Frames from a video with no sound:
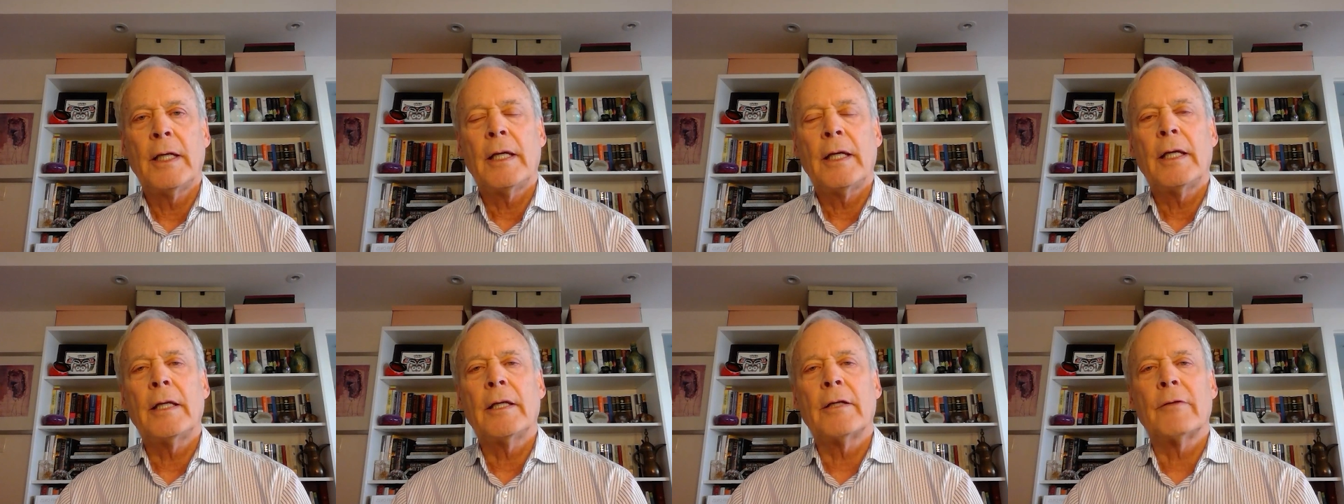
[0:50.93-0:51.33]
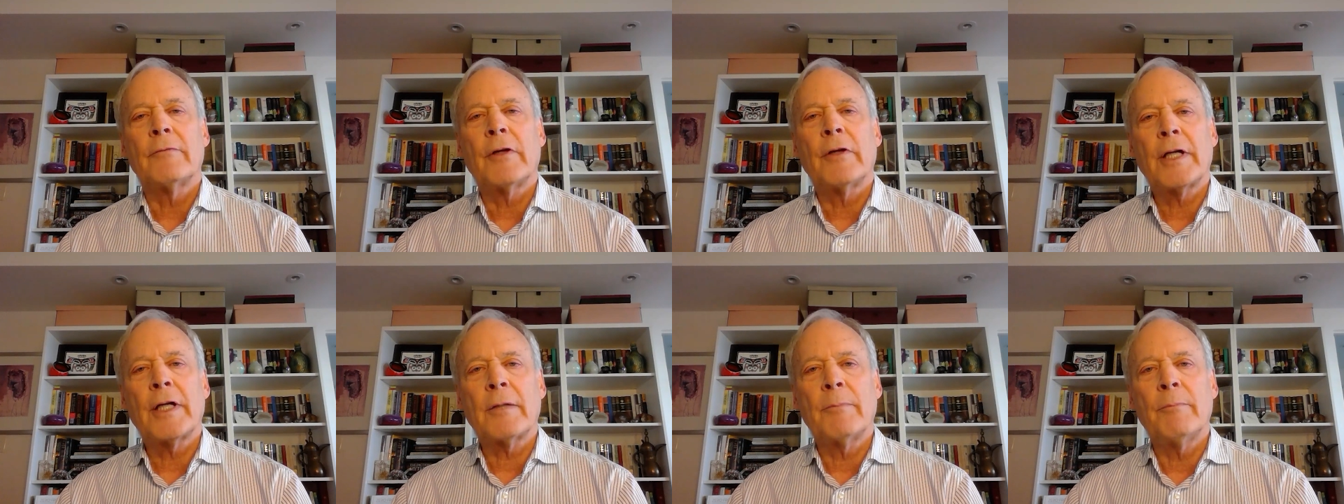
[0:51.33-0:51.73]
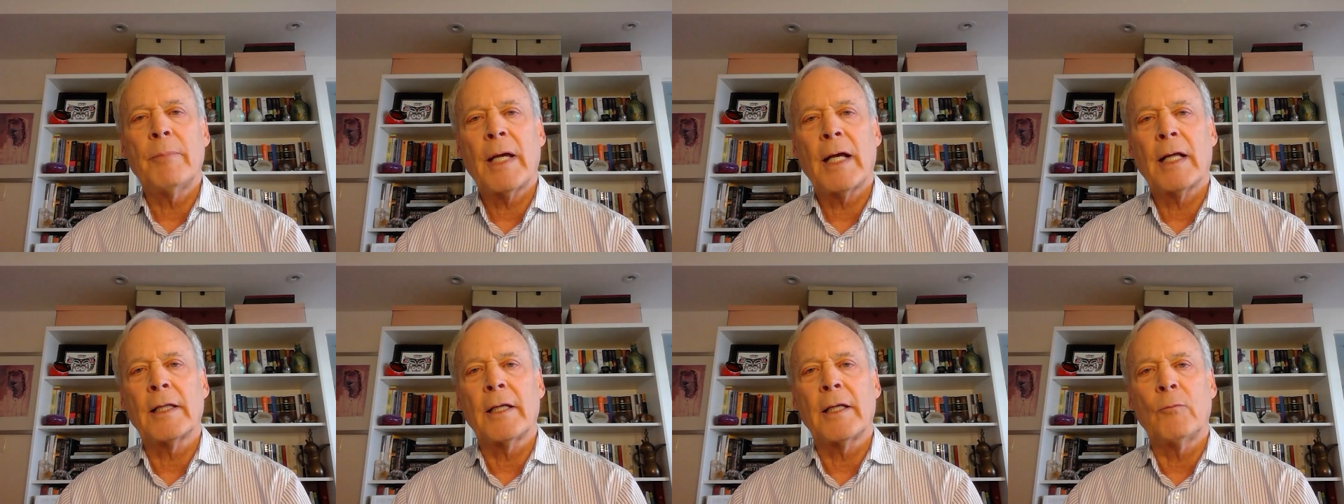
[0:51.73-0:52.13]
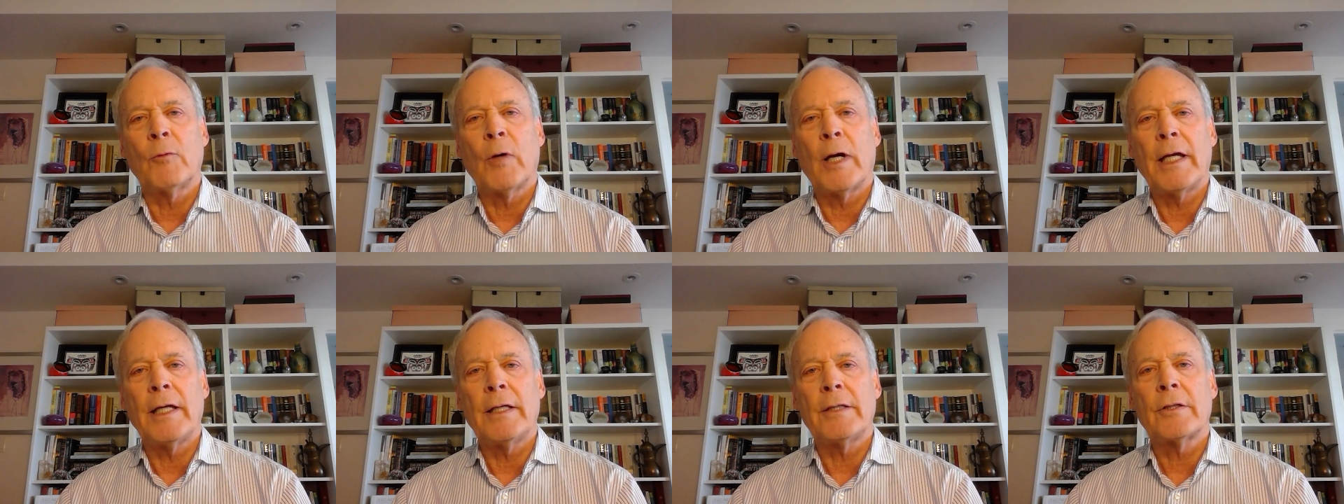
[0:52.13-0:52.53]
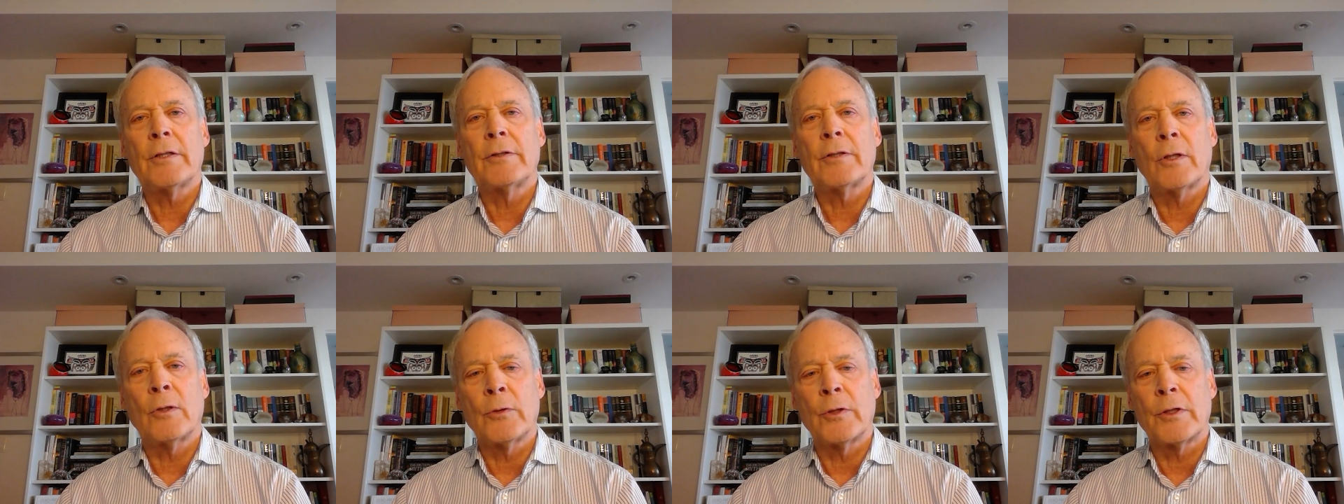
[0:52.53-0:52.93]
in a very compelling way to
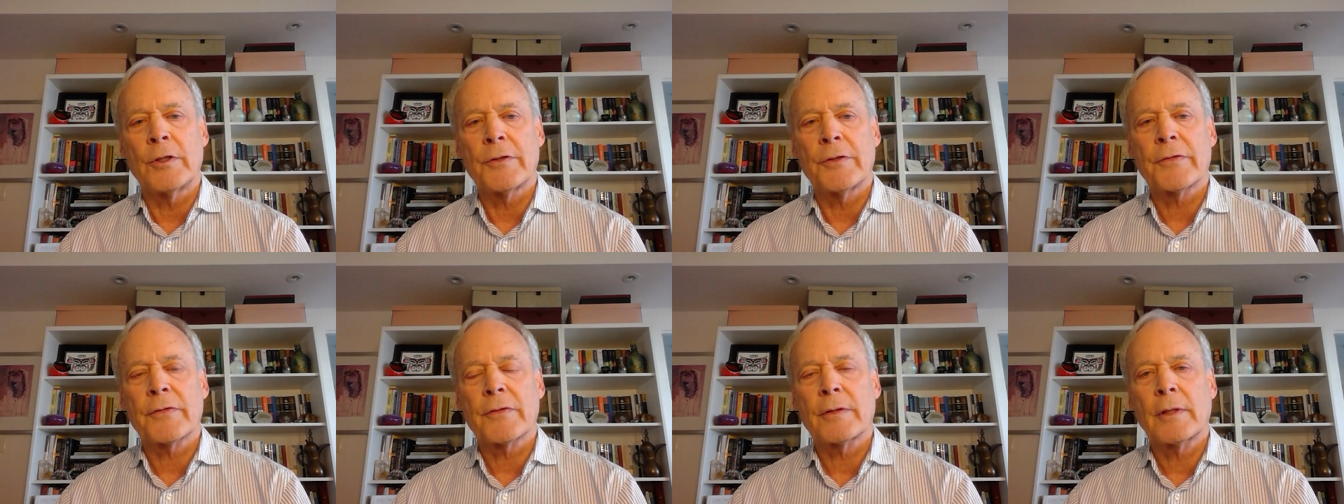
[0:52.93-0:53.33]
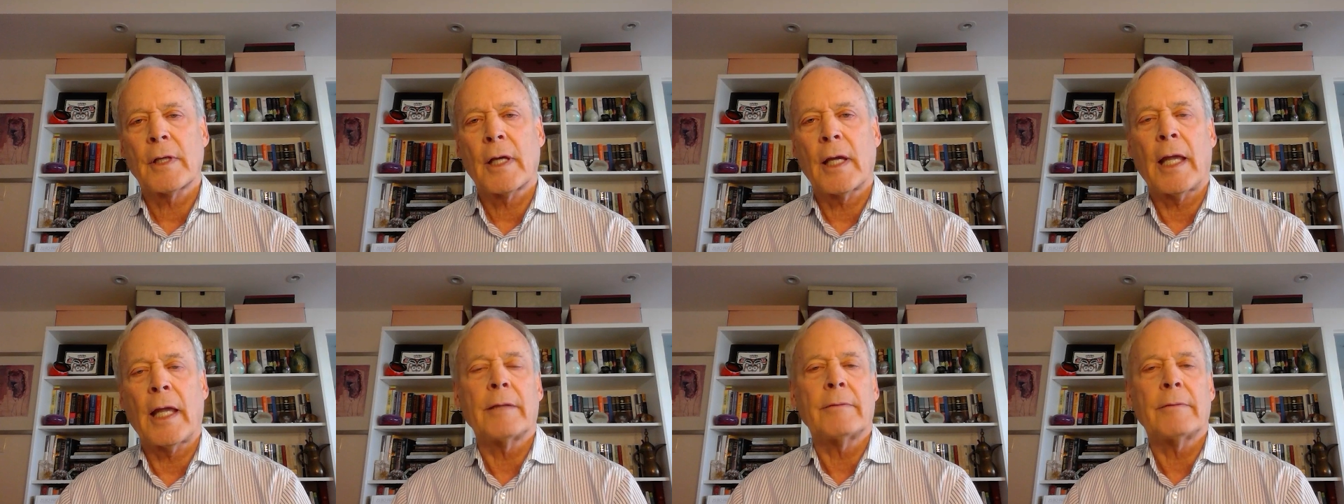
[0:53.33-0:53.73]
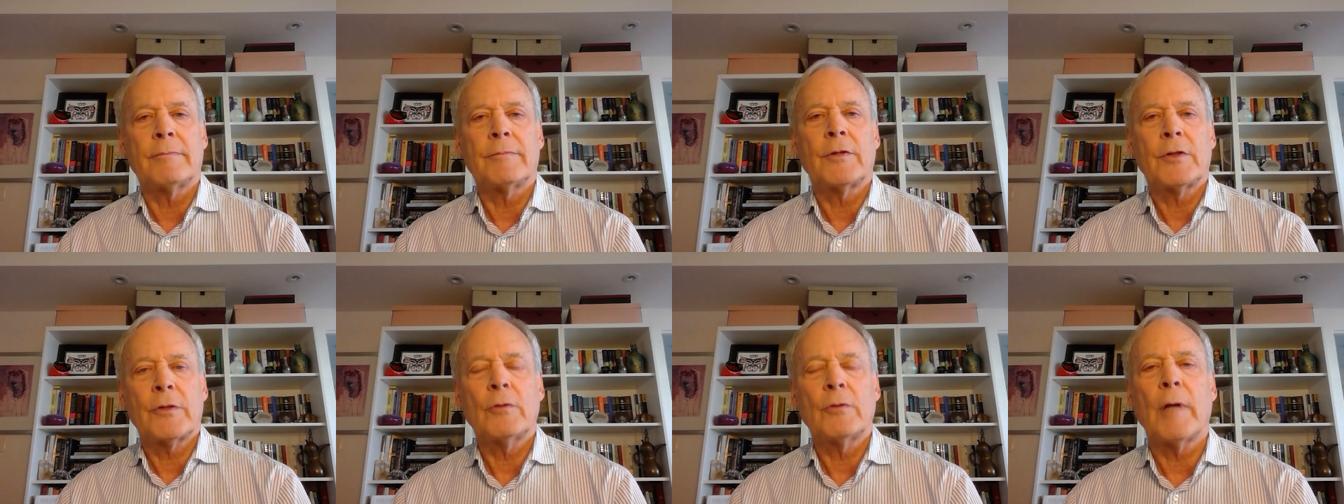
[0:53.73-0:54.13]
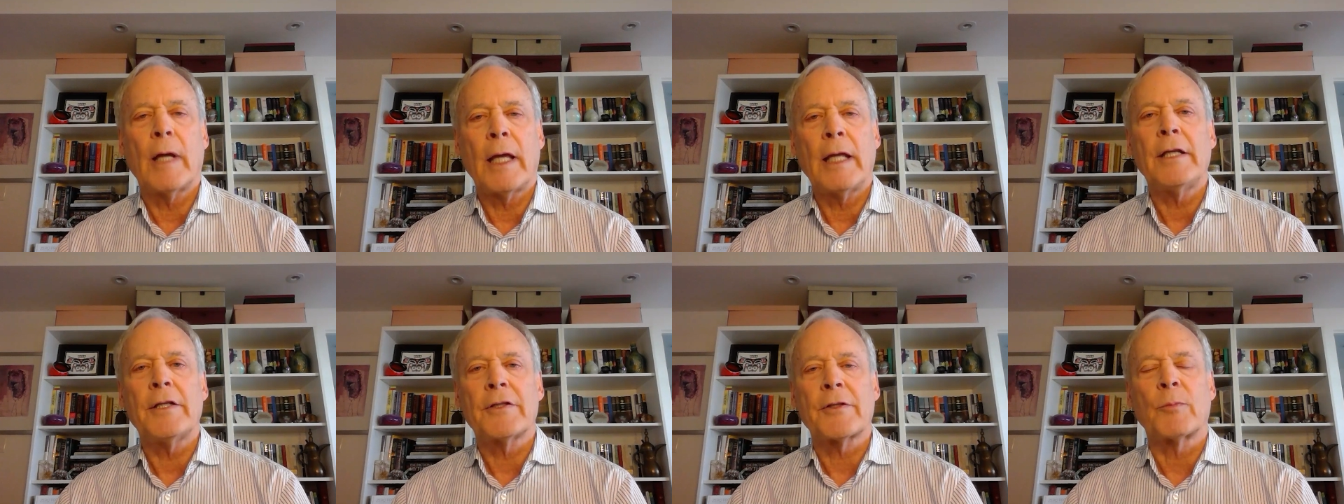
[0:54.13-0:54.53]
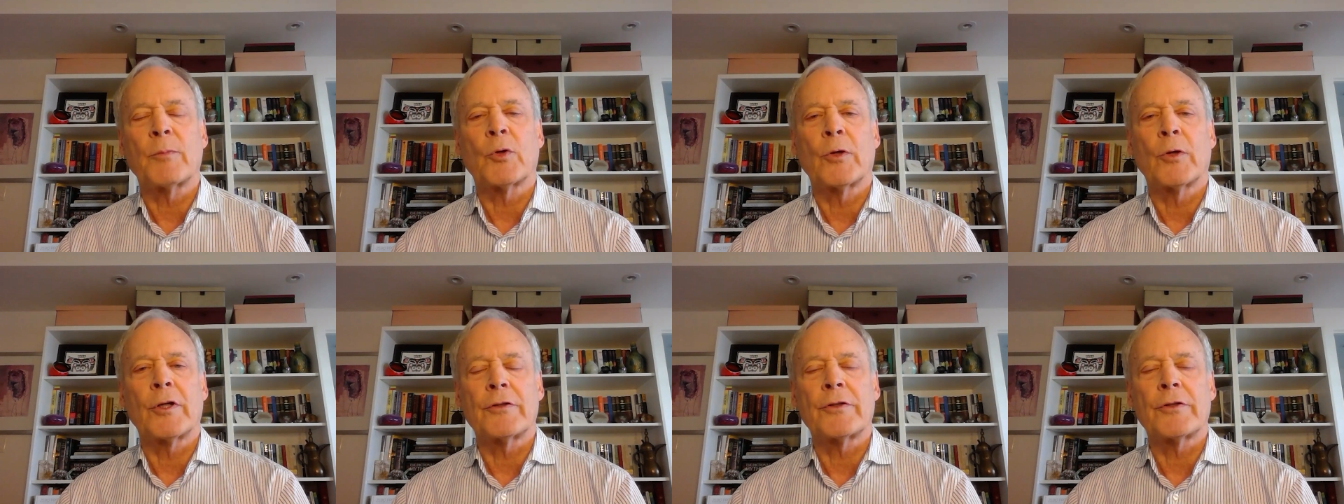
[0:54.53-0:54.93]
donors and to any
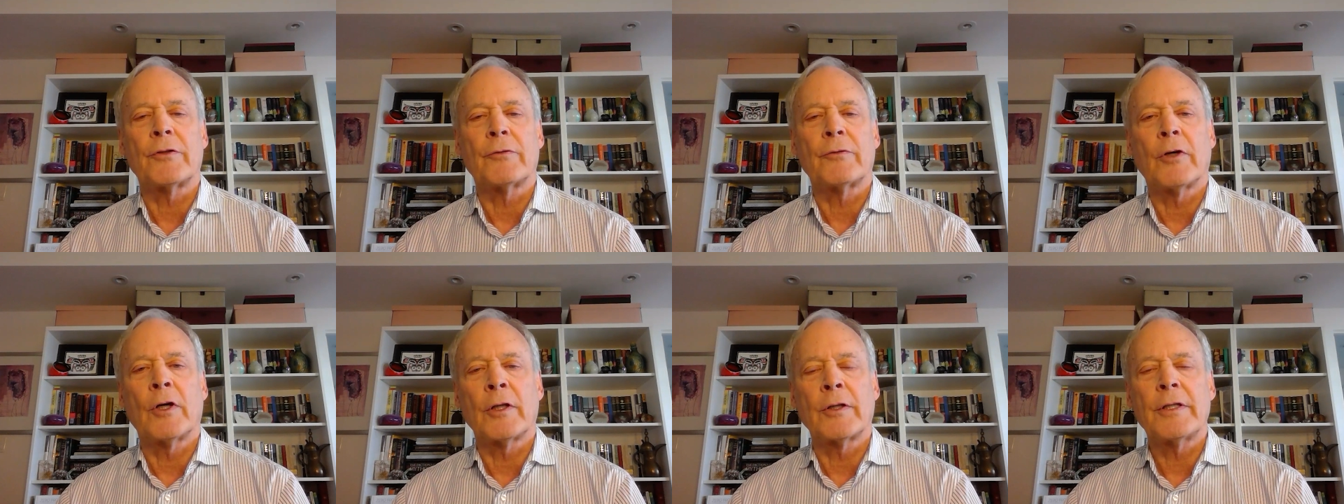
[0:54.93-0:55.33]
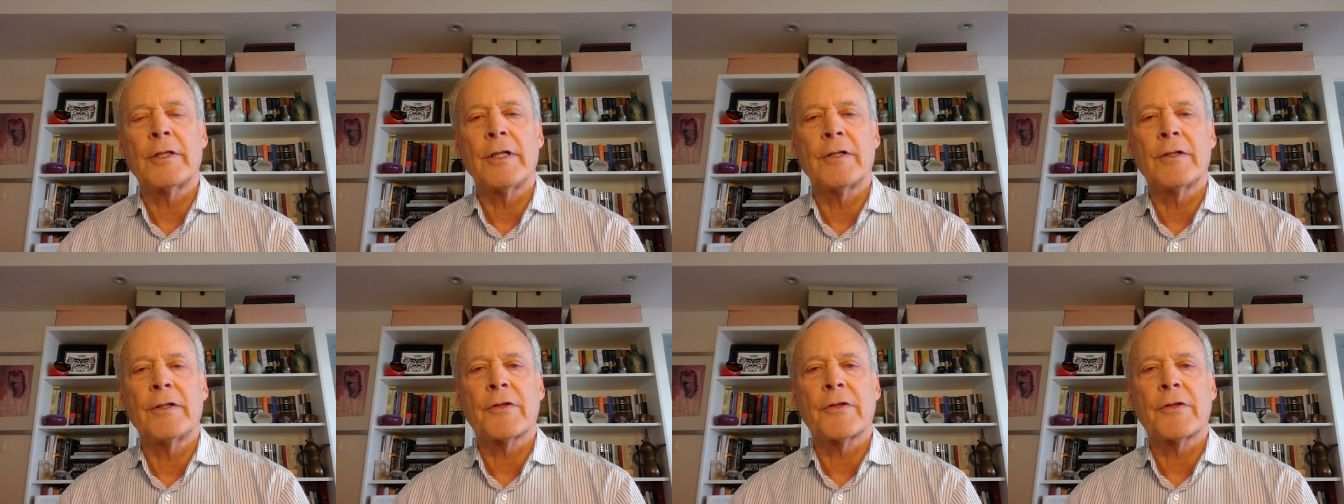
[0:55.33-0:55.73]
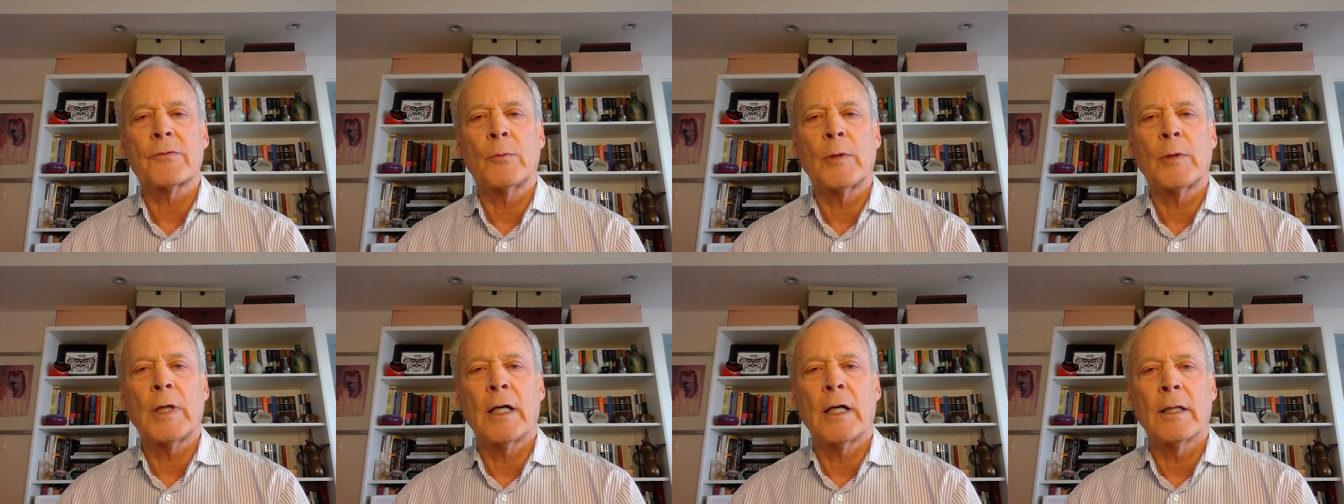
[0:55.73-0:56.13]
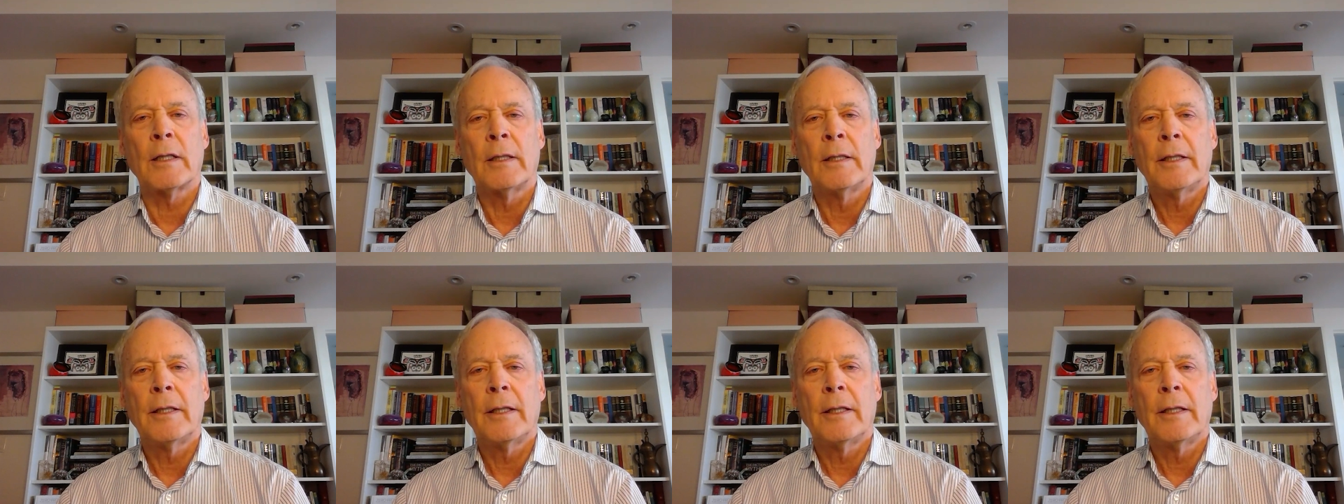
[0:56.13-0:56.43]
supporters or volunteers as well.